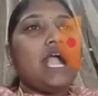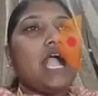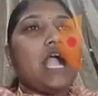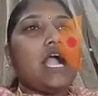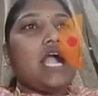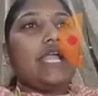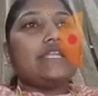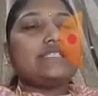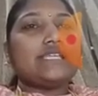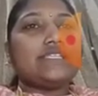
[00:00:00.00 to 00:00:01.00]

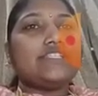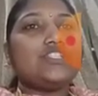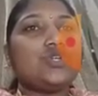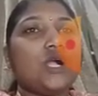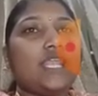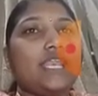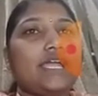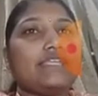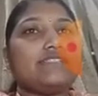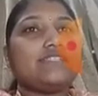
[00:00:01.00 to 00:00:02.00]
and send it to
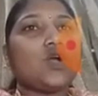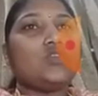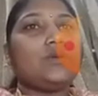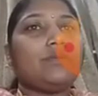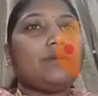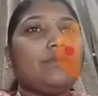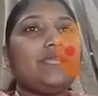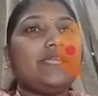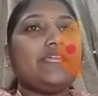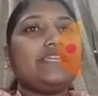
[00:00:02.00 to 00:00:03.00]
Alice. Now the
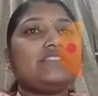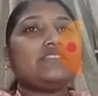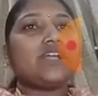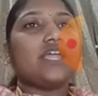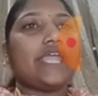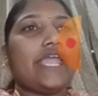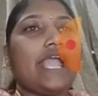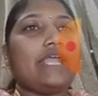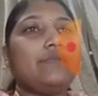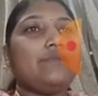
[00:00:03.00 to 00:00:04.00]
public keys A
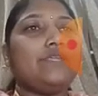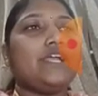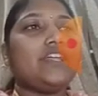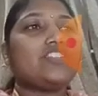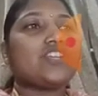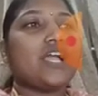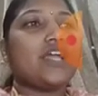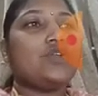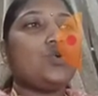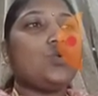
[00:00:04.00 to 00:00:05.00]
and B are
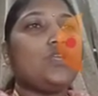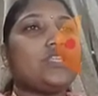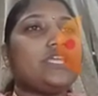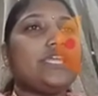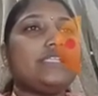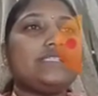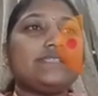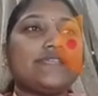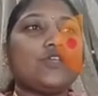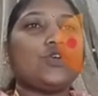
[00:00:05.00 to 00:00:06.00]
shared over the
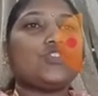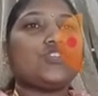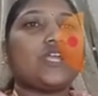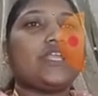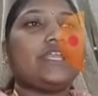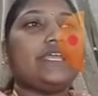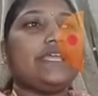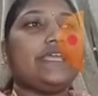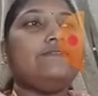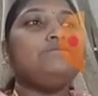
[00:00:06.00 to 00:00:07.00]
insecure channel
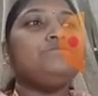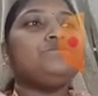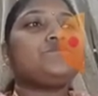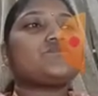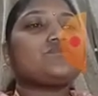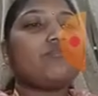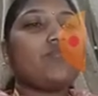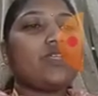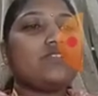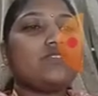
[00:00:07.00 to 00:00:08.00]
again.
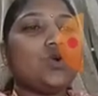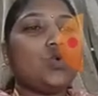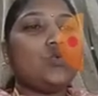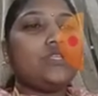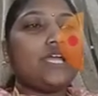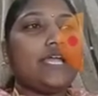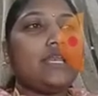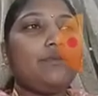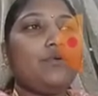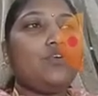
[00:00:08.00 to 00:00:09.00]
So with the
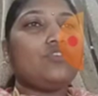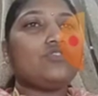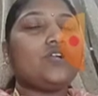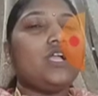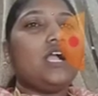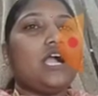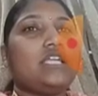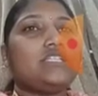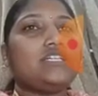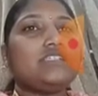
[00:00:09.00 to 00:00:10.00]
help of
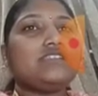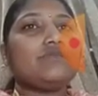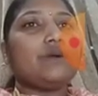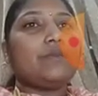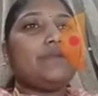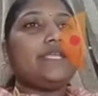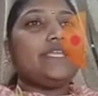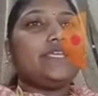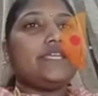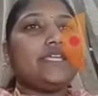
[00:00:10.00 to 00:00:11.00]
others
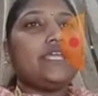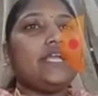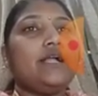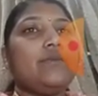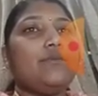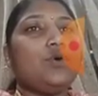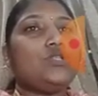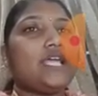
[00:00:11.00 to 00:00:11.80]
public key, both